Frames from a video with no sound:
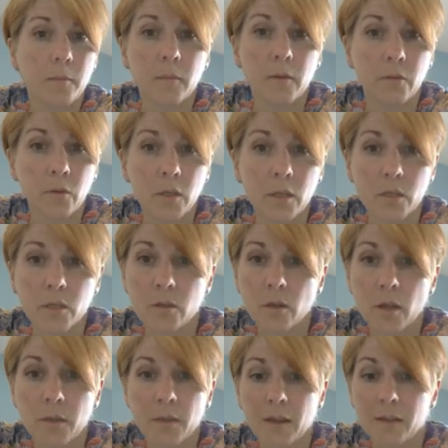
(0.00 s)
If you need to do
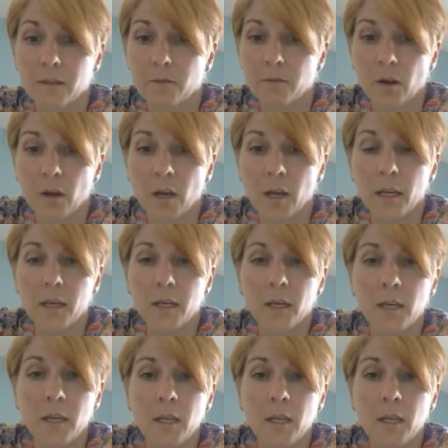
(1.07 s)
that, that's fine.